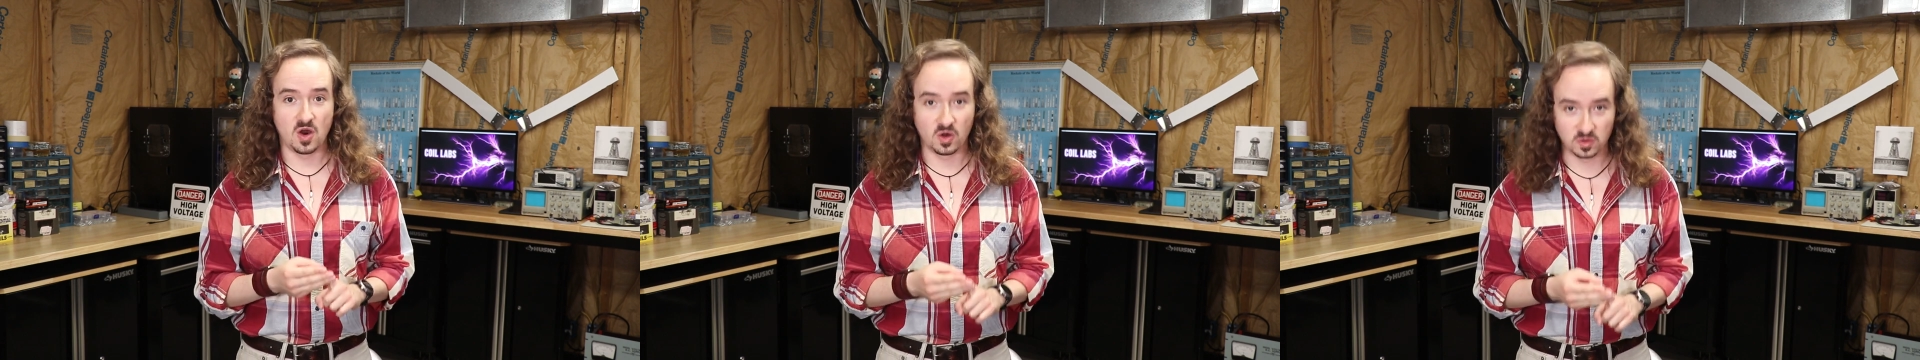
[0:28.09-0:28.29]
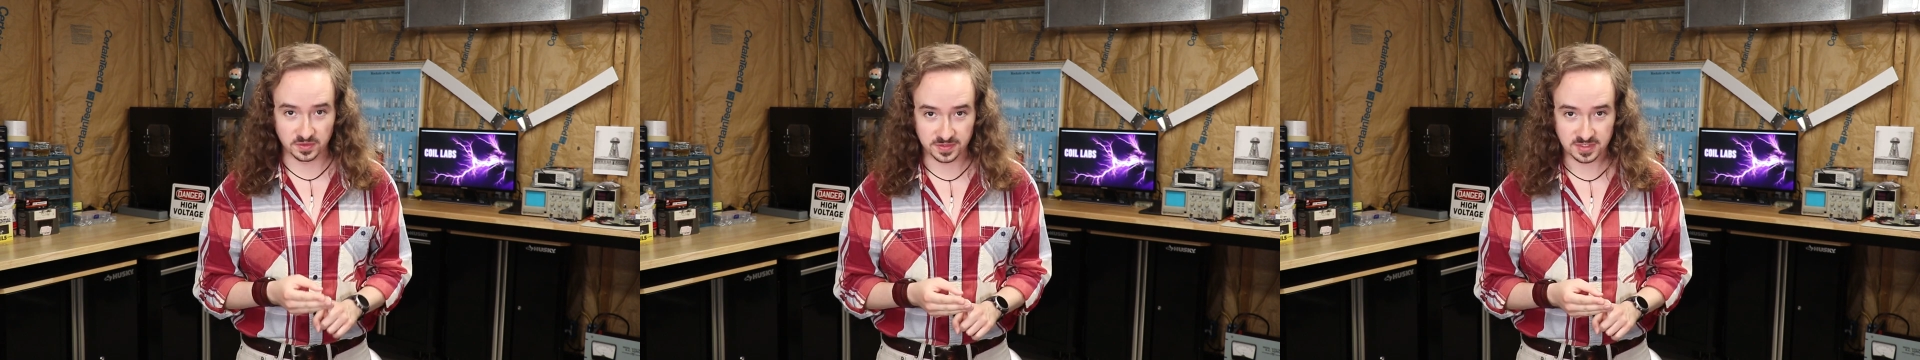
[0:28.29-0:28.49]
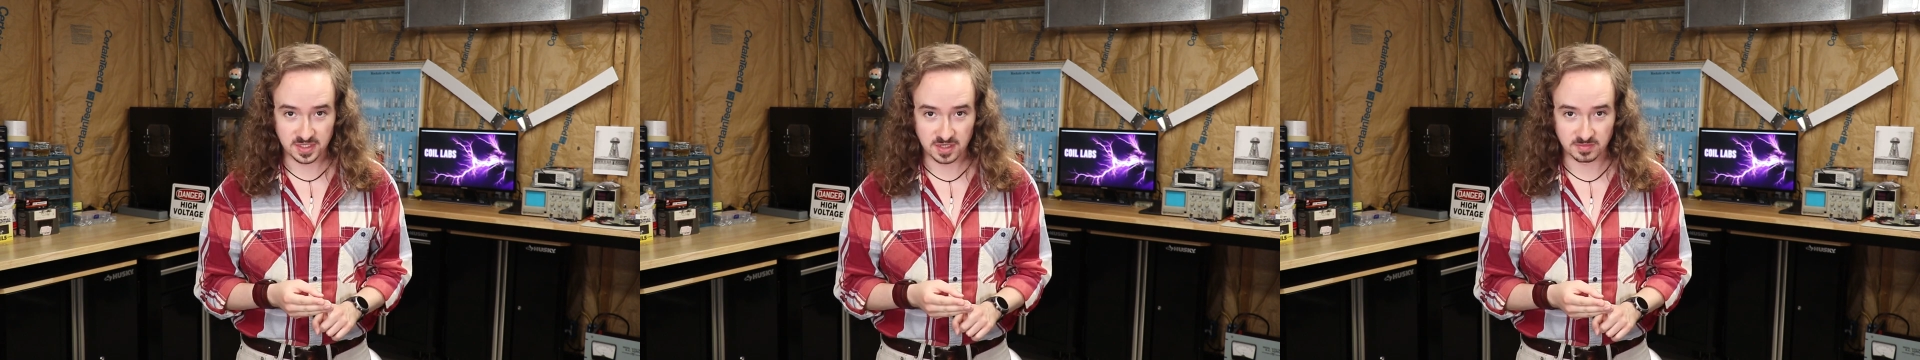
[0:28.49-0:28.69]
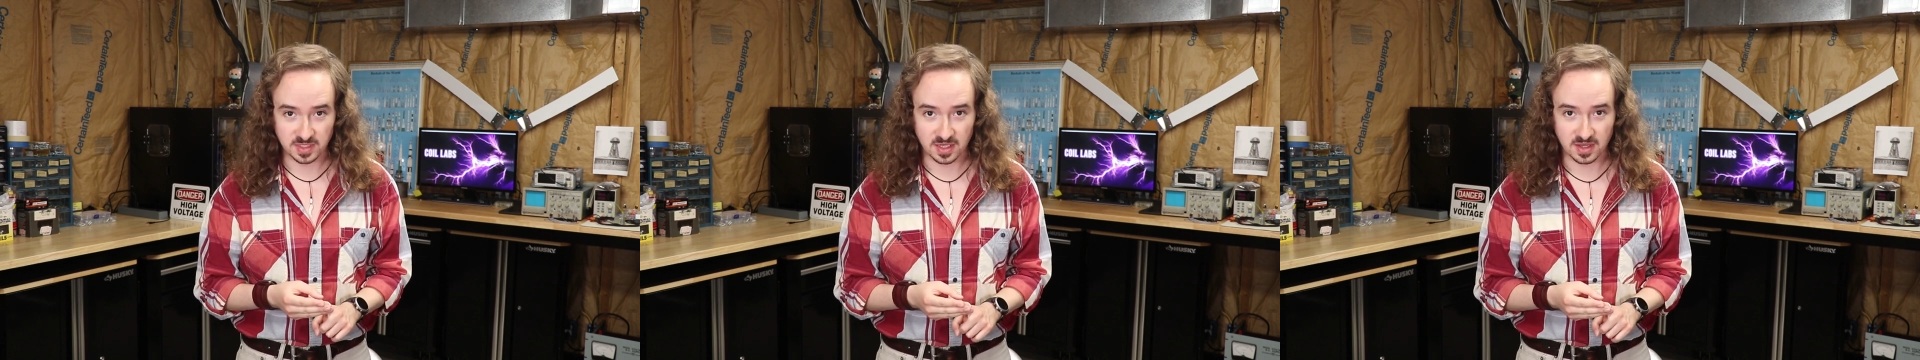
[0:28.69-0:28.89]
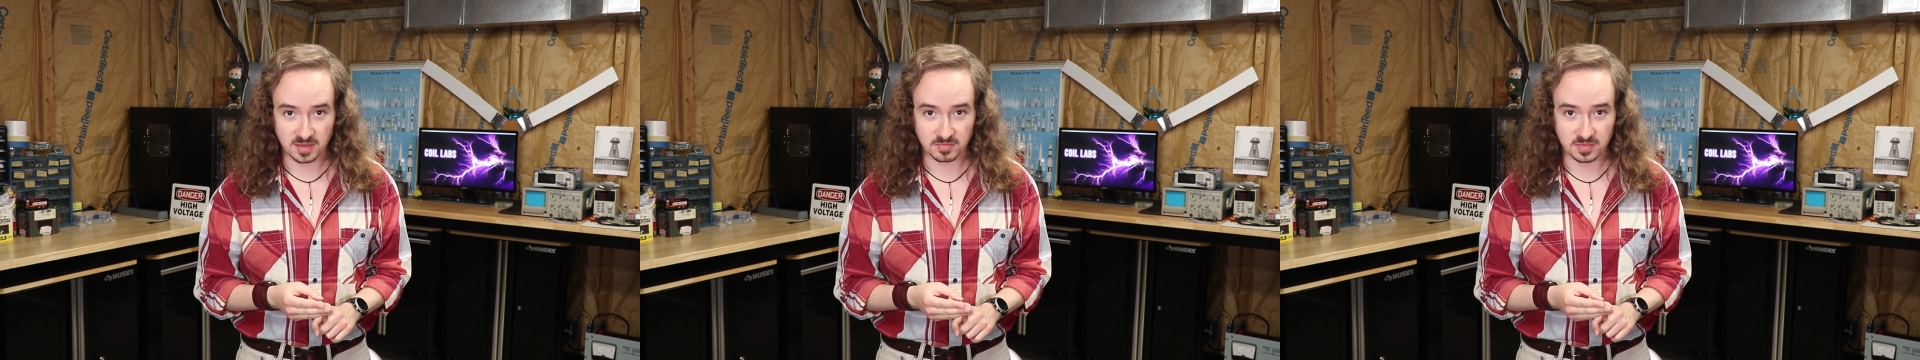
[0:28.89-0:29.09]
all at the same
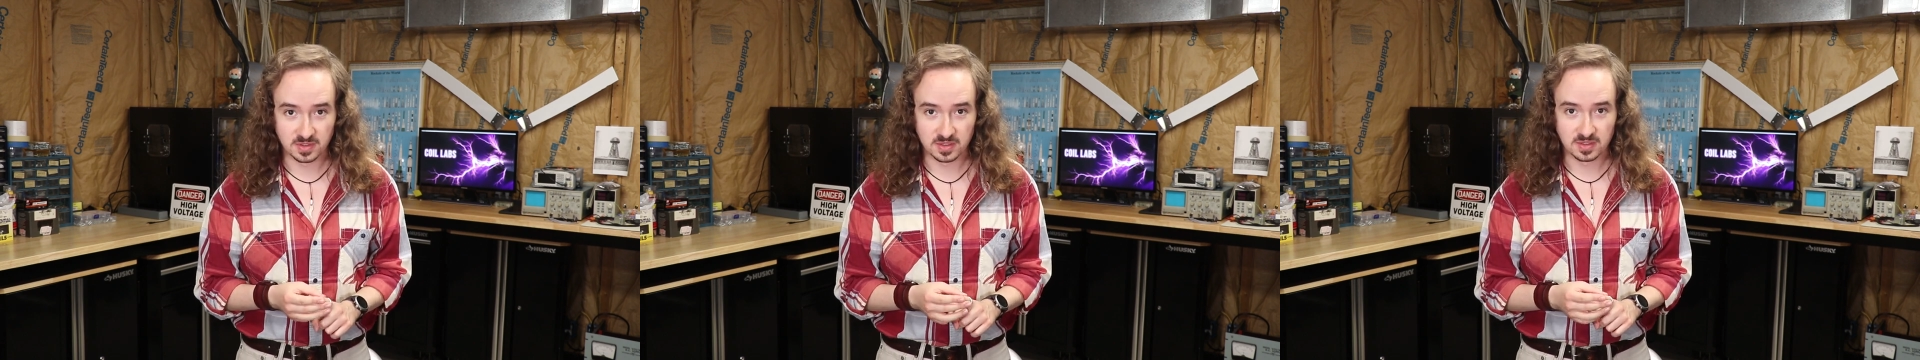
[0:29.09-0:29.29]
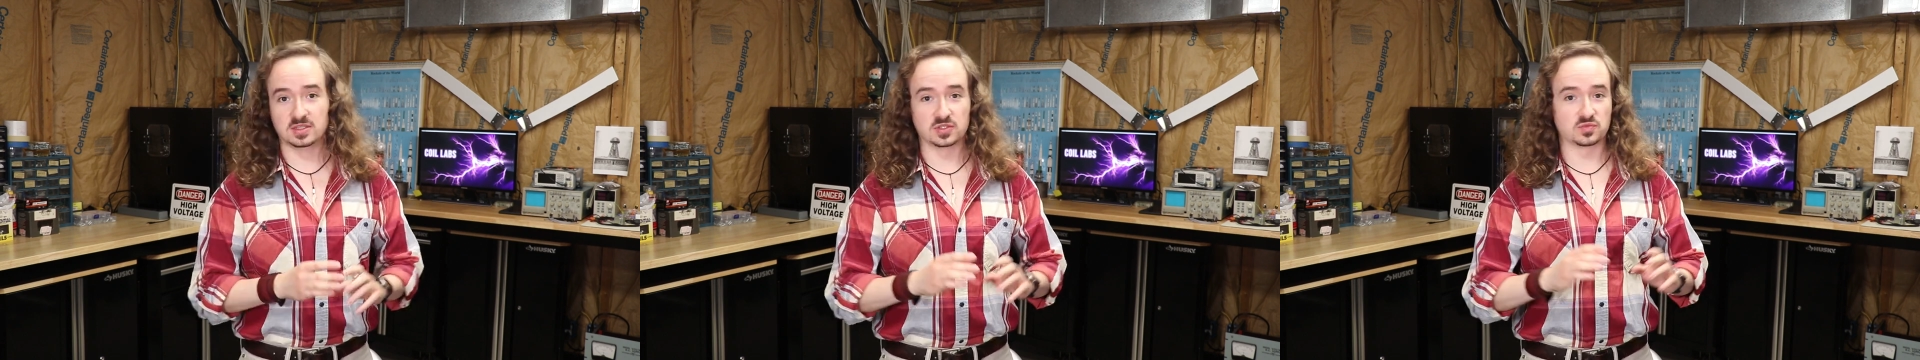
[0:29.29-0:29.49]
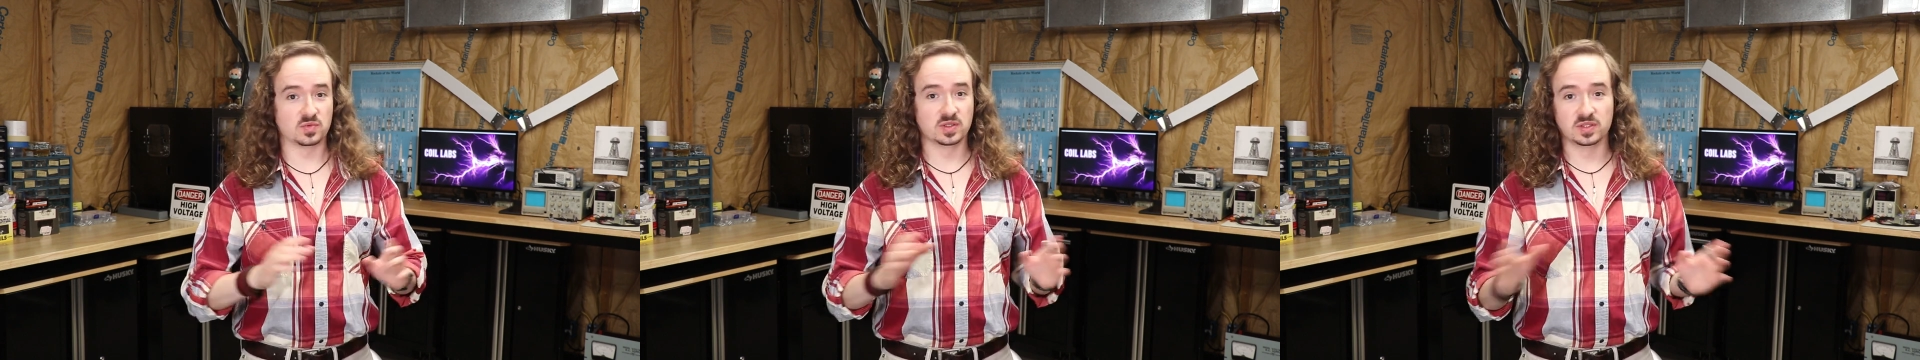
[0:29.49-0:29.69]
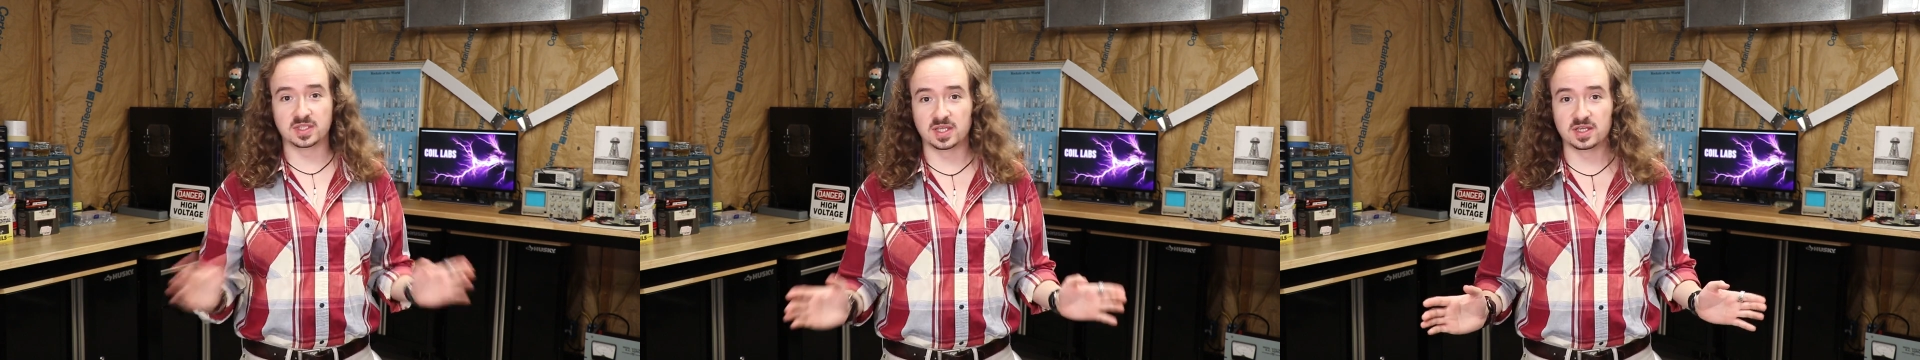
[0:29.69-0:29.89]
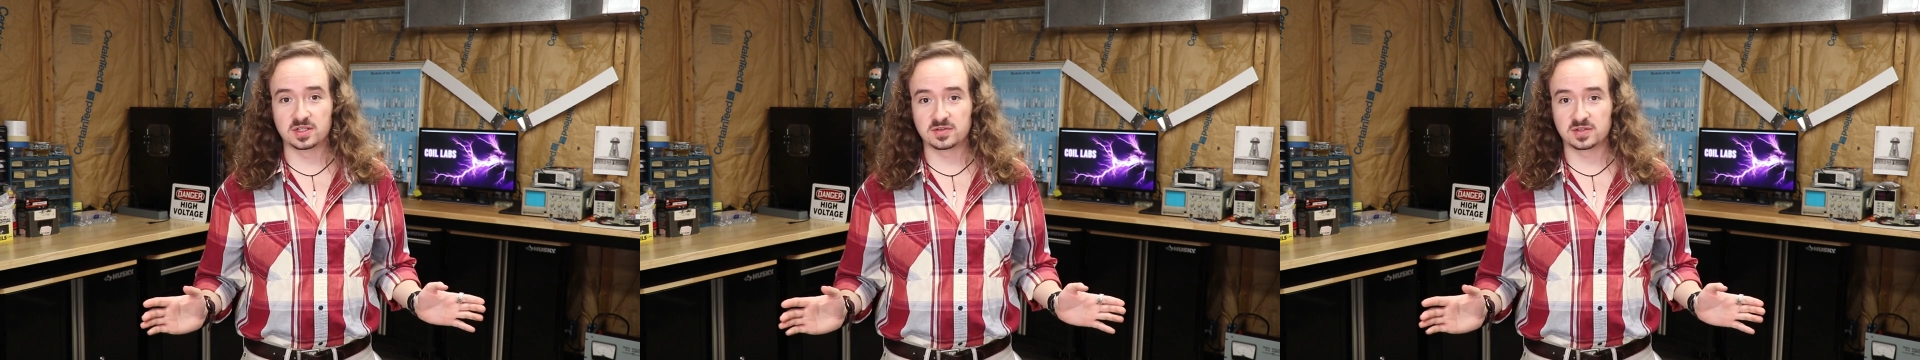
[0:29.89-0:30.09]
time. This is really
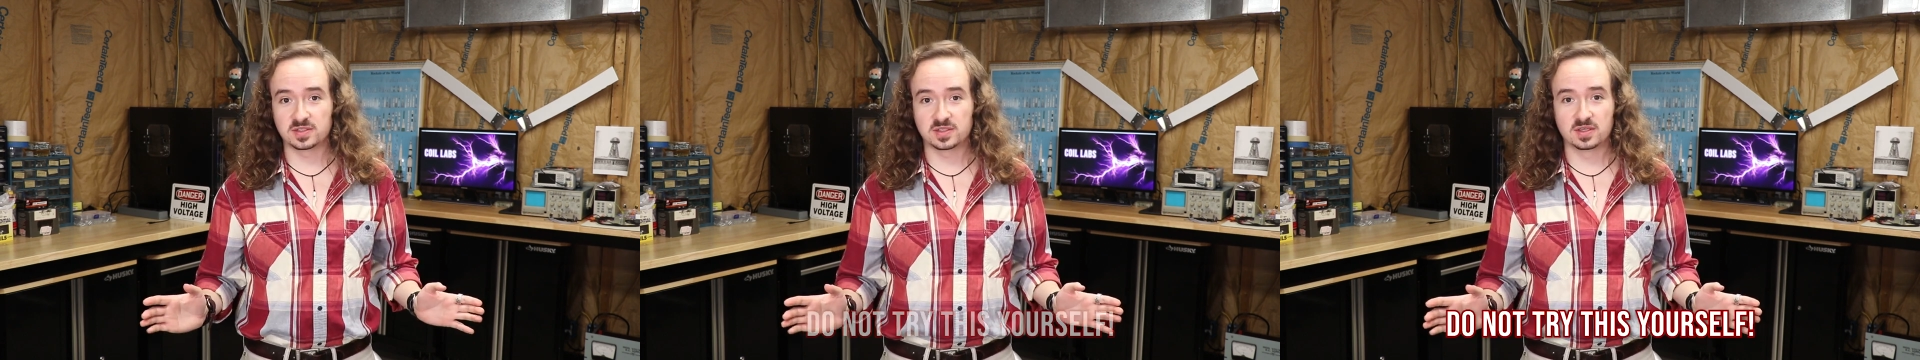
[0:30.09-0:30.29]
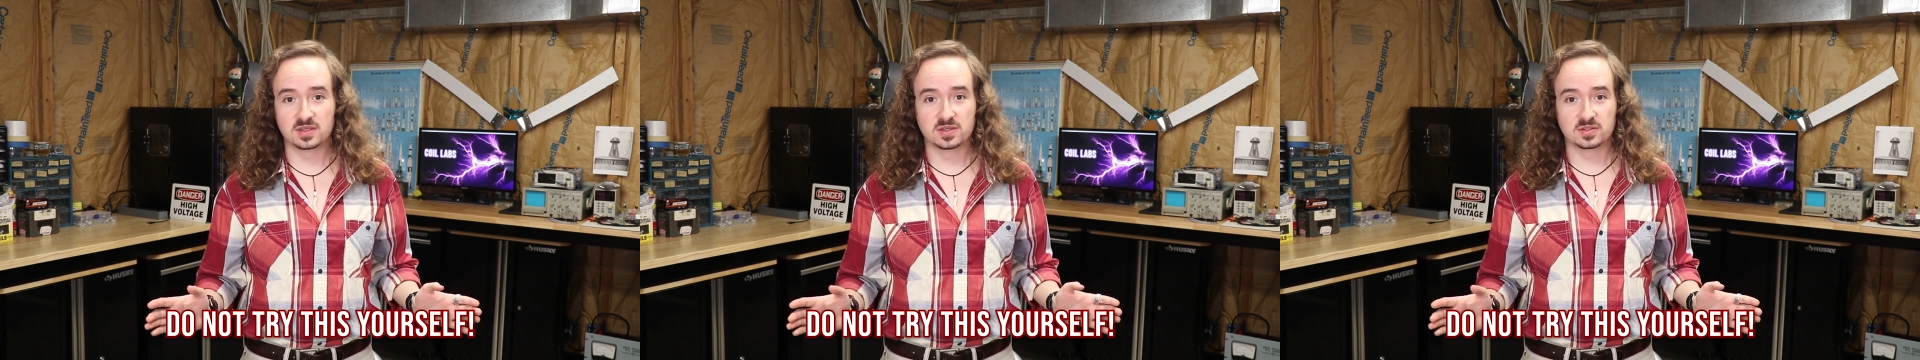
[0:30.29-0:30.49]
dangerous,